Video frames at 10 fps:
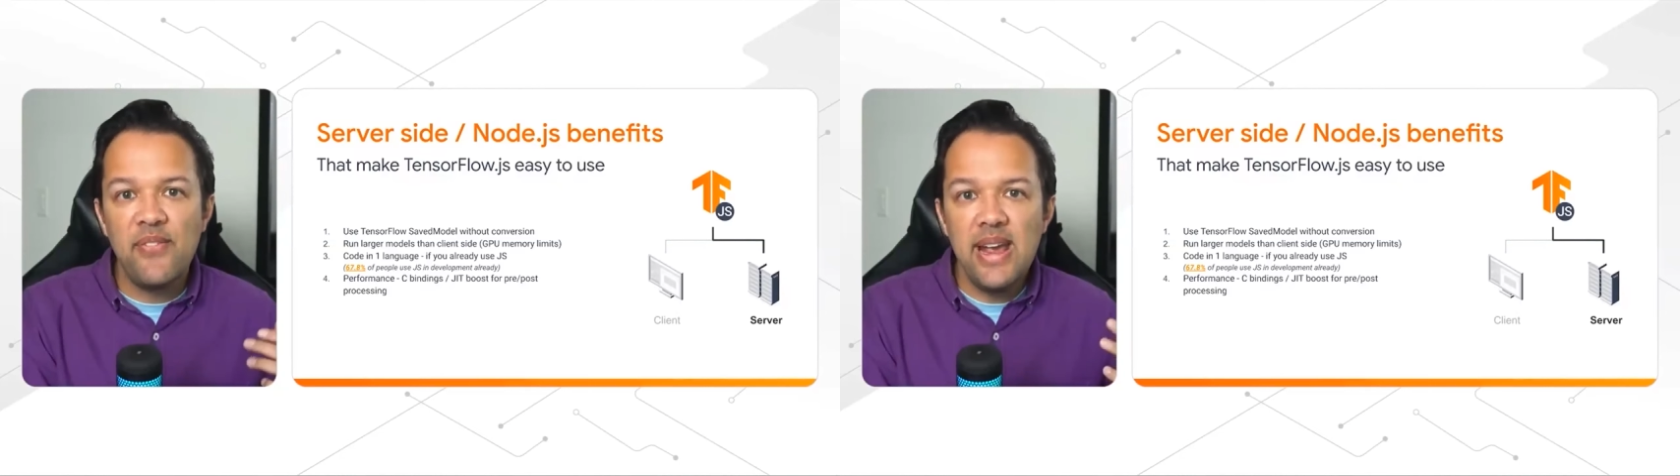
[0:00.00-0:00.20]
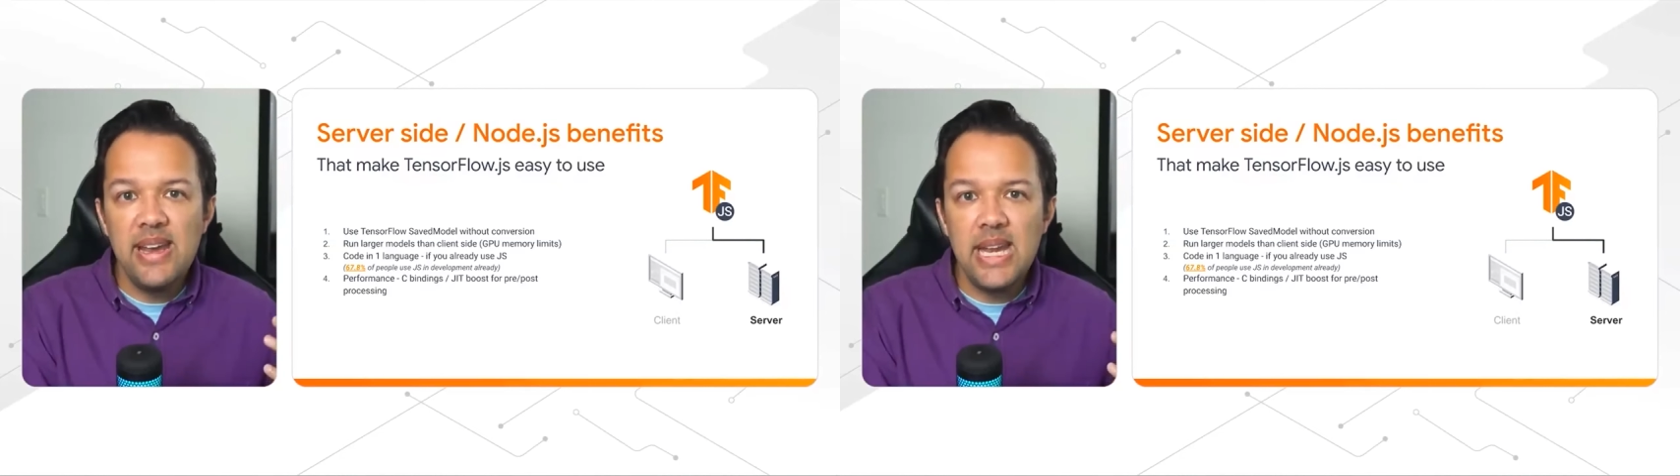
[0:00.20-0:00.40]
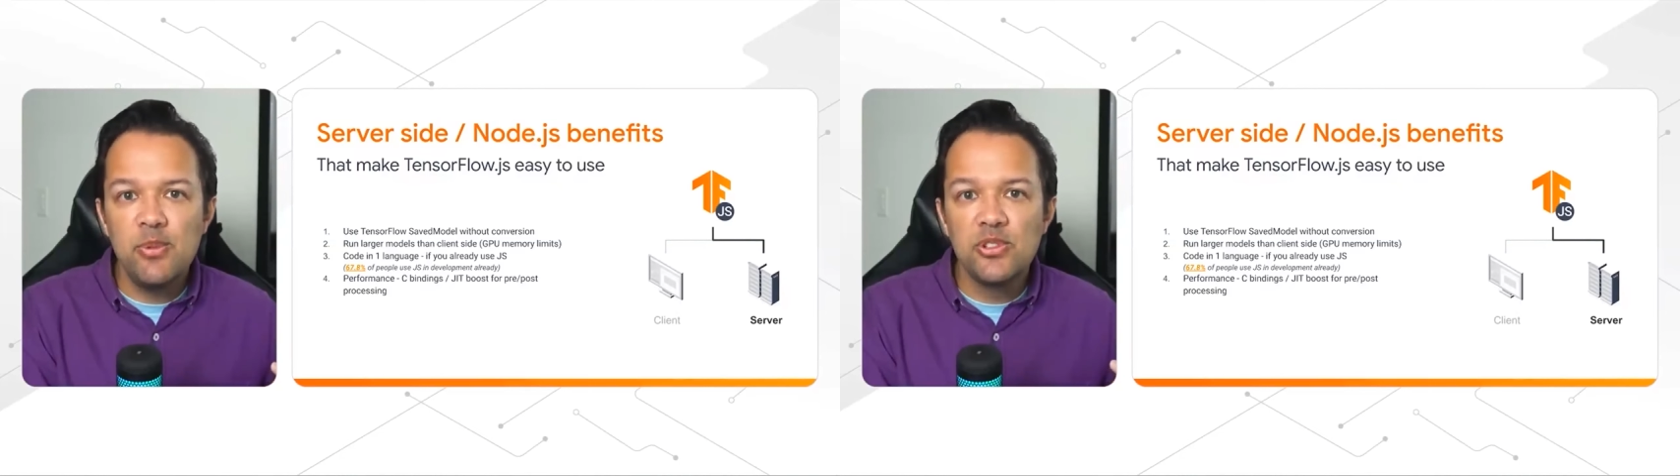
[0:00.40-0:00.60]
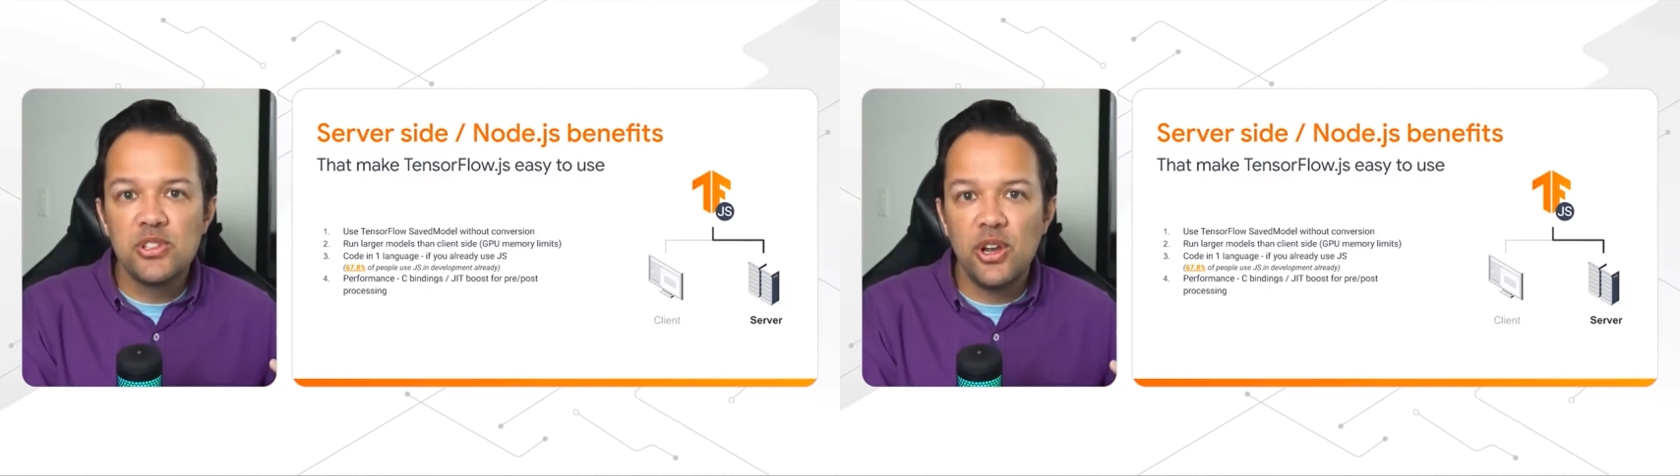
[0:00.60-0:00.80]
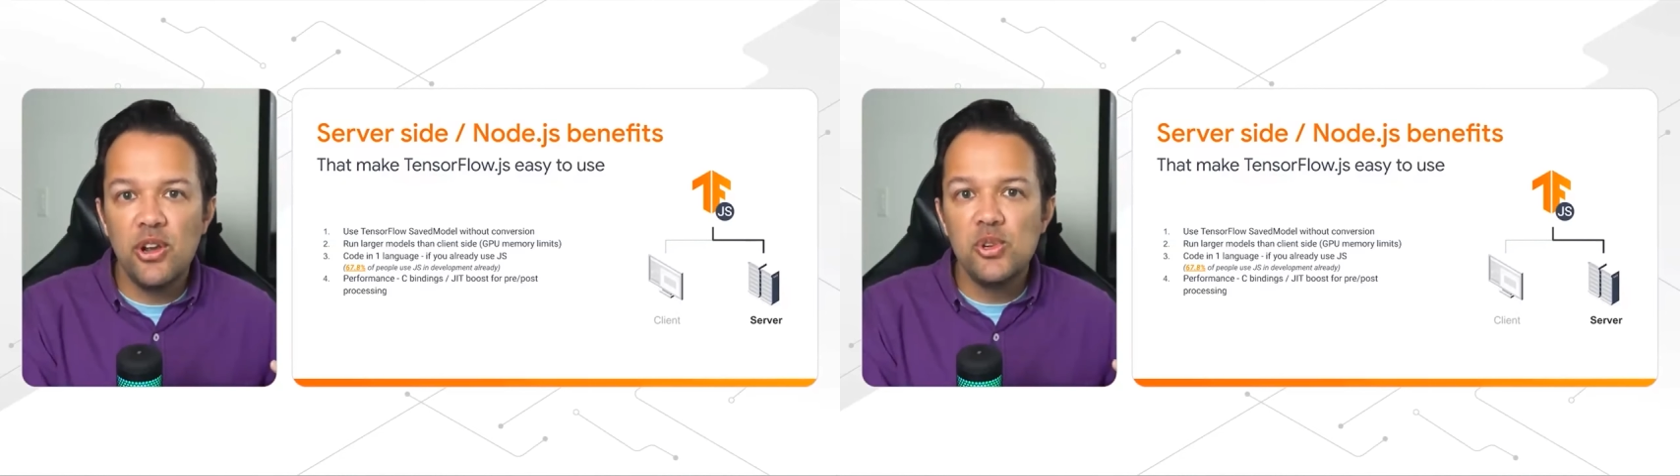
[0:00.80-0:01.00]
And that
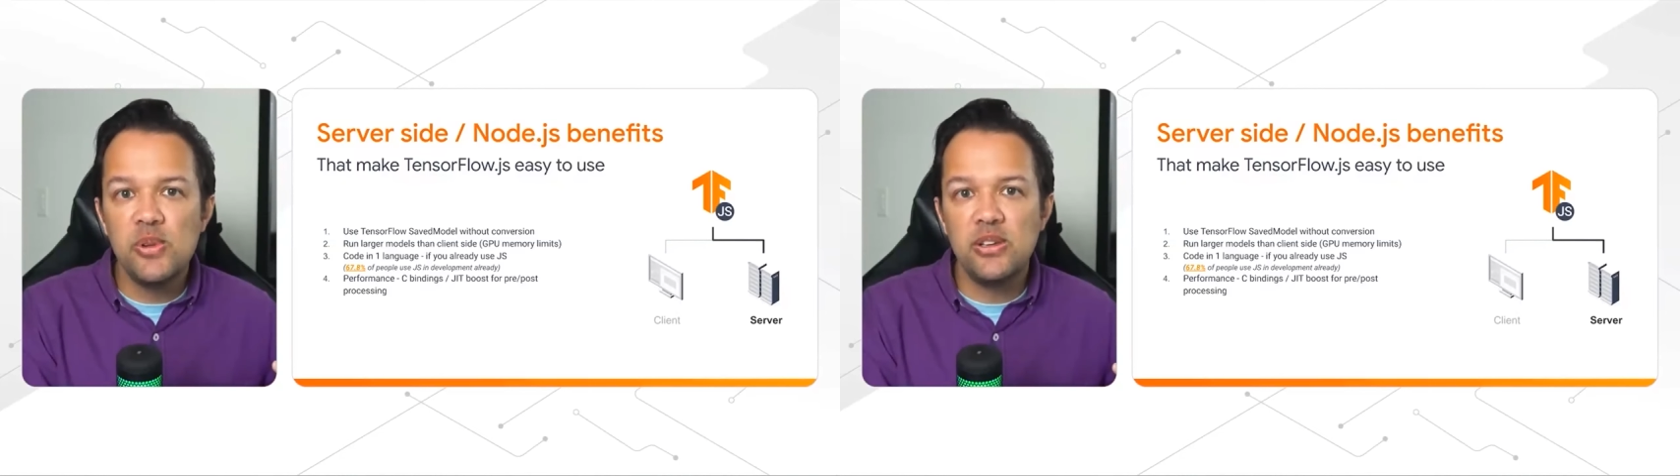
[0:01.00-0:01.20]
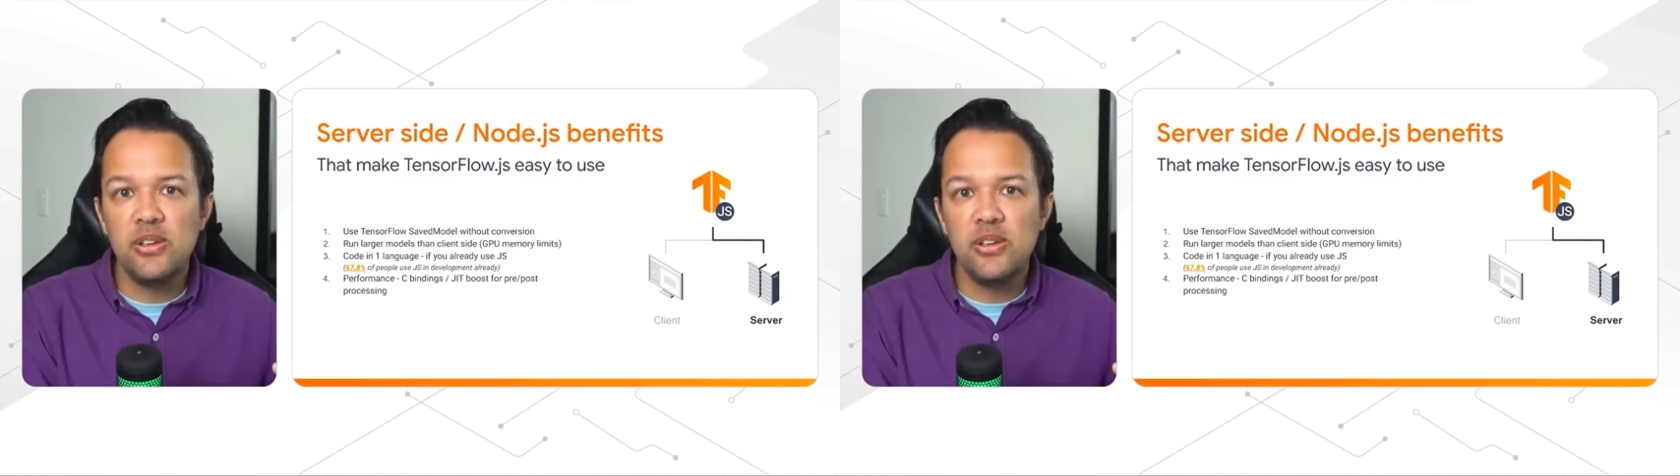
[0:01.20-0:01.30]
enables code